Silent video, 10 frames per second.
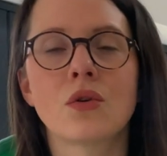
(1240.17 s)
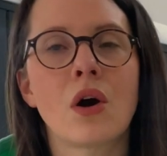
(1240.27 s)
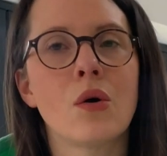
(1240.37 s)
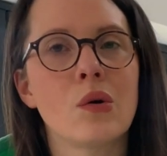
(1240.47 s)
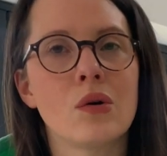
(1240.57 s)

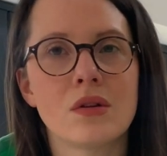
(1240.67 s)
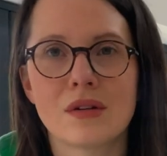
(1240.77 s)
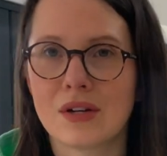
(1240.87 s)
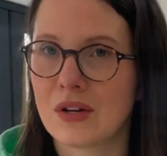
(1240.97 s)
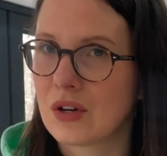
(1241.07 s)

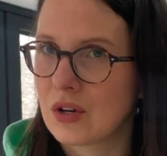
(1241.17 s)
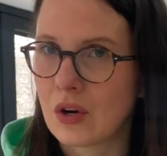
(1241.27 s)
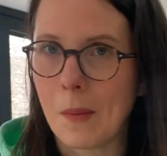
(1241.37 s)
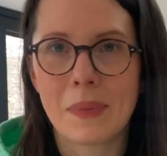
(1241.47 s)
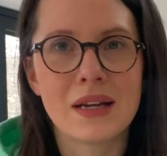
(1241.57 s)
goal,
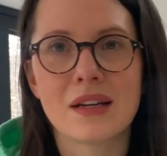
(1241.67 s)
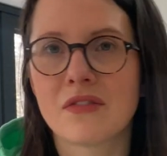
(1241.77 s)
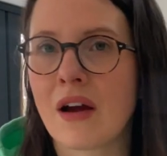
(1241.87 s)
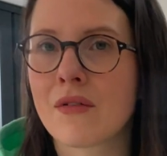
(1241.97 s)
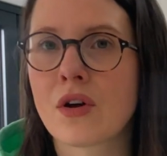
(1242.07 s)
completely
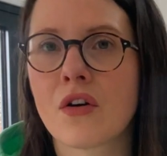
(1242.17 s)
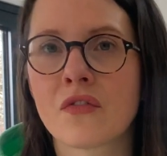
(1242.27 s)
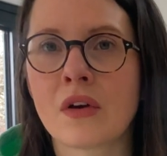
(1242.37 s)
fair enough.